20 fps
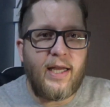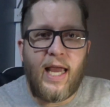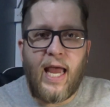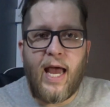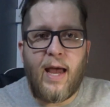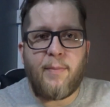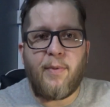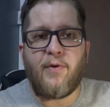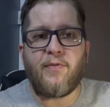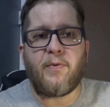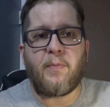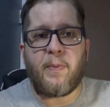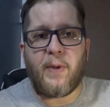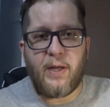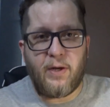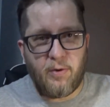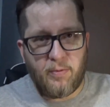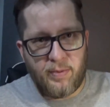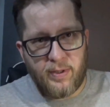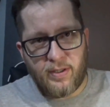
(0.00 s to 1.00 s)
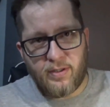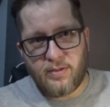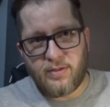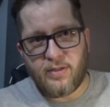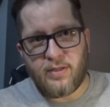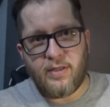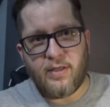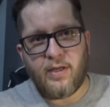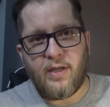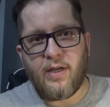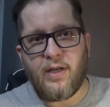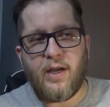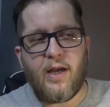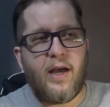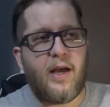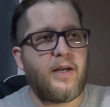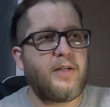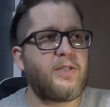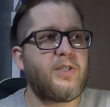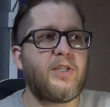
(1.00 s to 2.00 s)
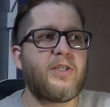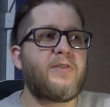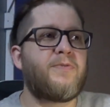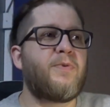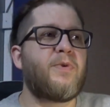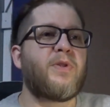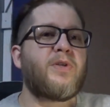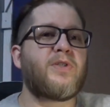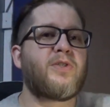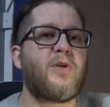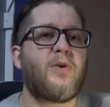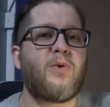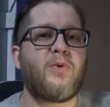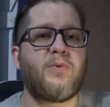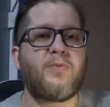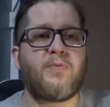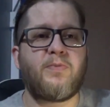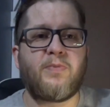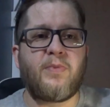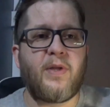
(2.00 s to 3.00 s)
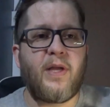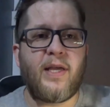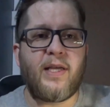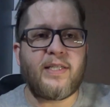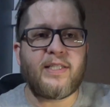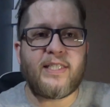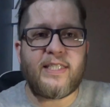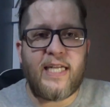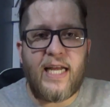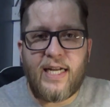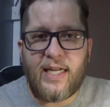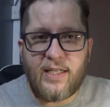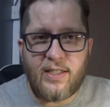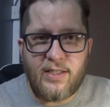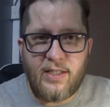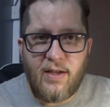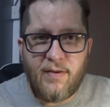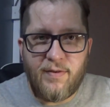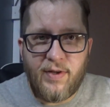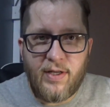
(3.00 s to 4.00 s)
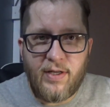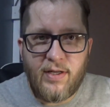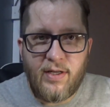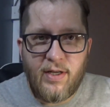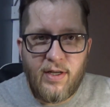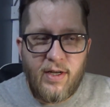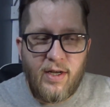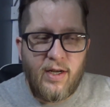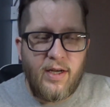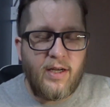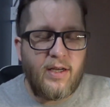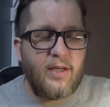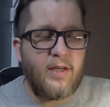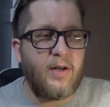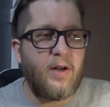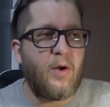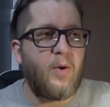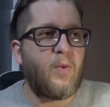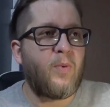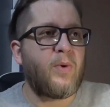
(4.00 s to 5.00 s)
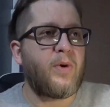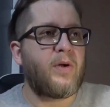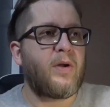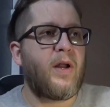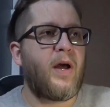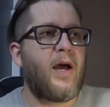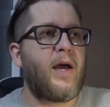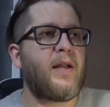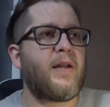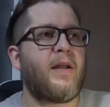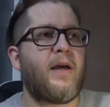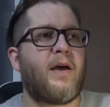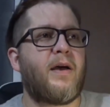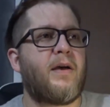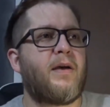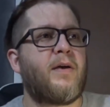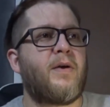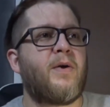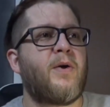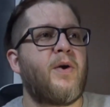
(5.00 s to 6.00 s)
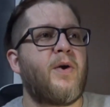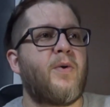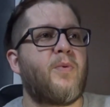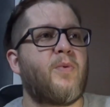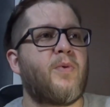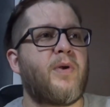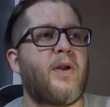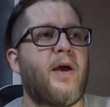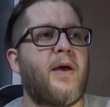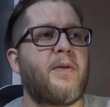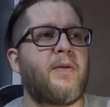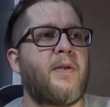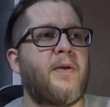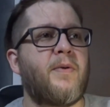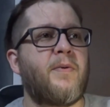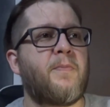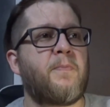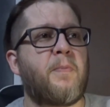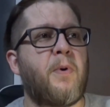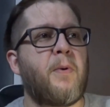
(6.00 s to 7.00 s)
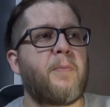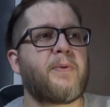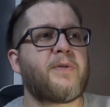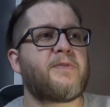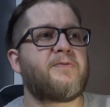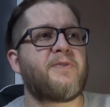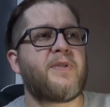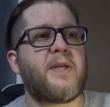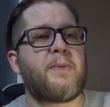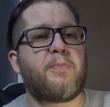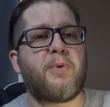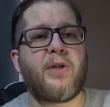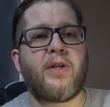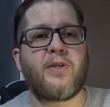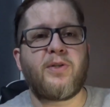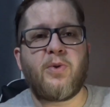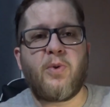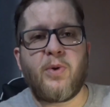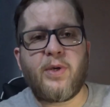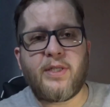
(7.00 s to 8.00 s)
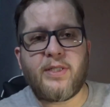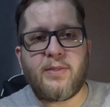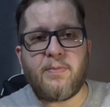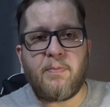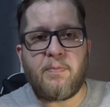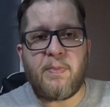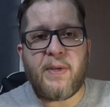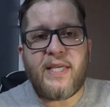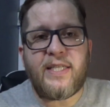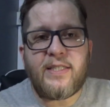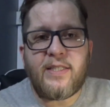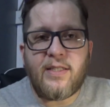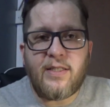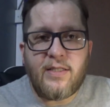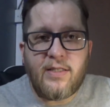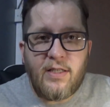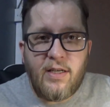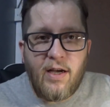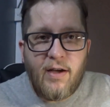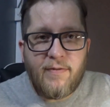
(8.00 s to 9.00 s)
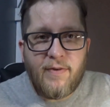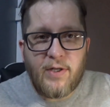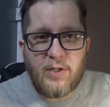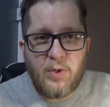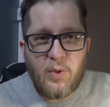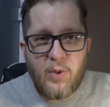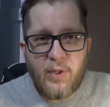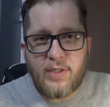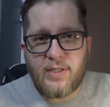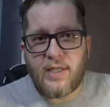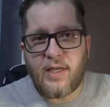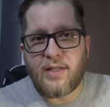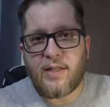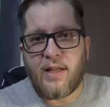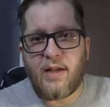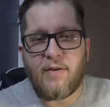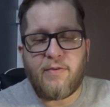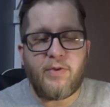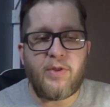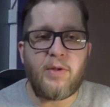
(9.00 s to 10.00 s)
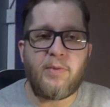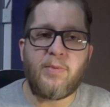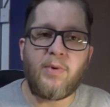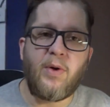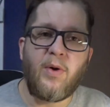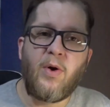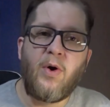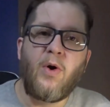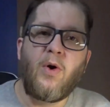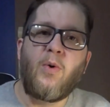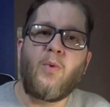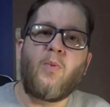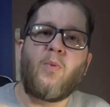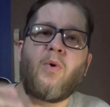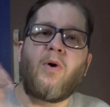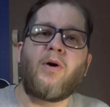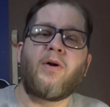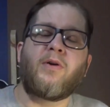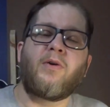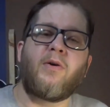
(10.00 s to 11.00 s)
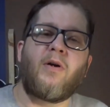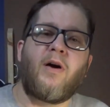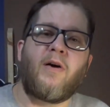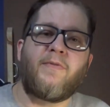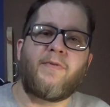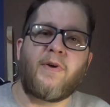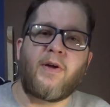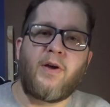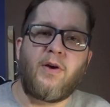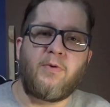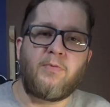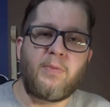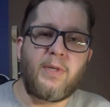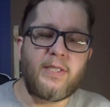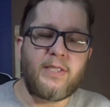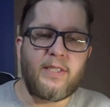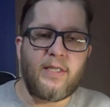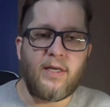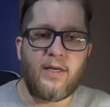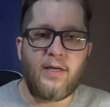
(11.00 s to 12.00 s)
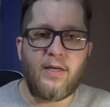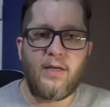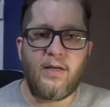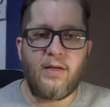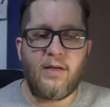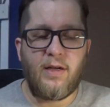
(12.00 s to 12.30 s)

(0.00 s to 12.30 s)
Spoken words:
a cab over Peterbilt just for the sole aesthetics of it. We're not purposefully putting pieces of our toys out there for them to wander off and go missing.